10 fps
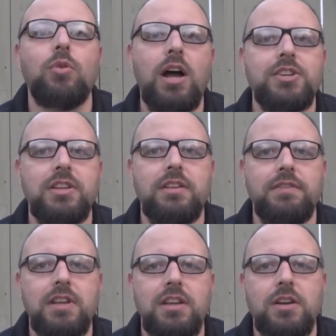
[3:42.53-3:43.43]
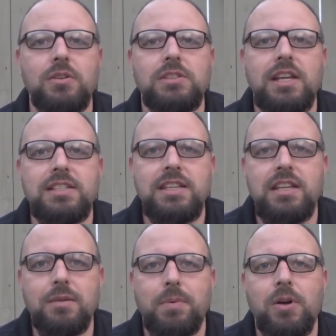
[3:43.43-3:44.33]
watching the videos and
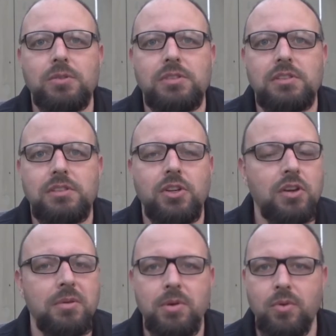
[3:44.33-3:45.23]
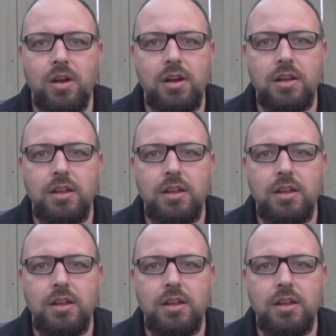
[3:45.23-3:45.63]
seeing the posts. Don't get me wrong.